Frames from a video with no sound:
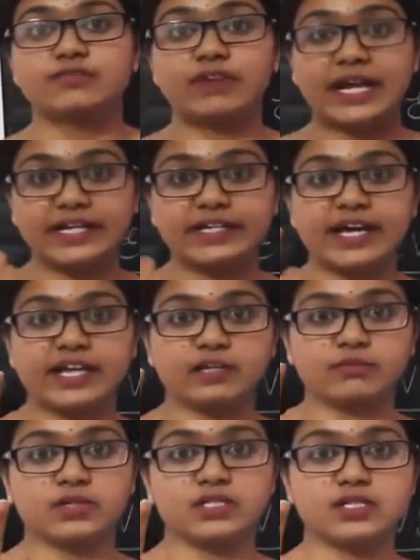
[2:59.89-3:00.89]
wild
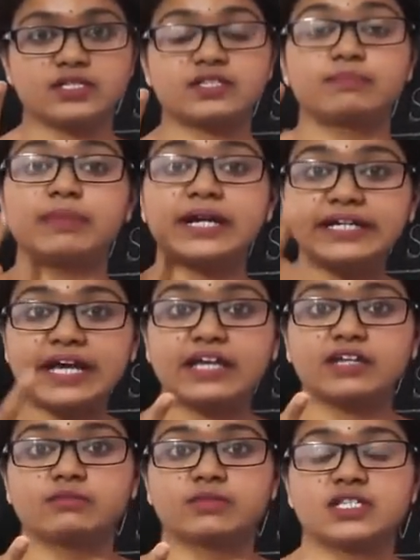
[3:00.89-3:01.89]
animals, pet
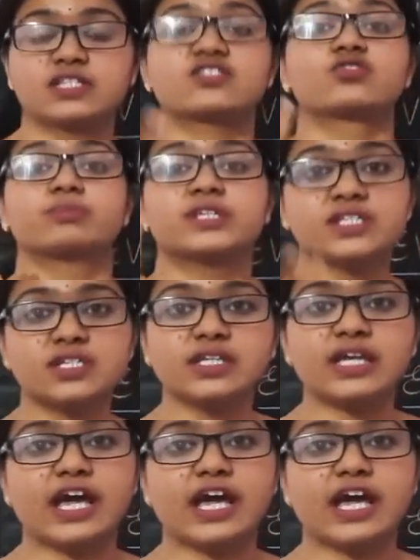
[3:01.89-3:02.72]
animals, domestic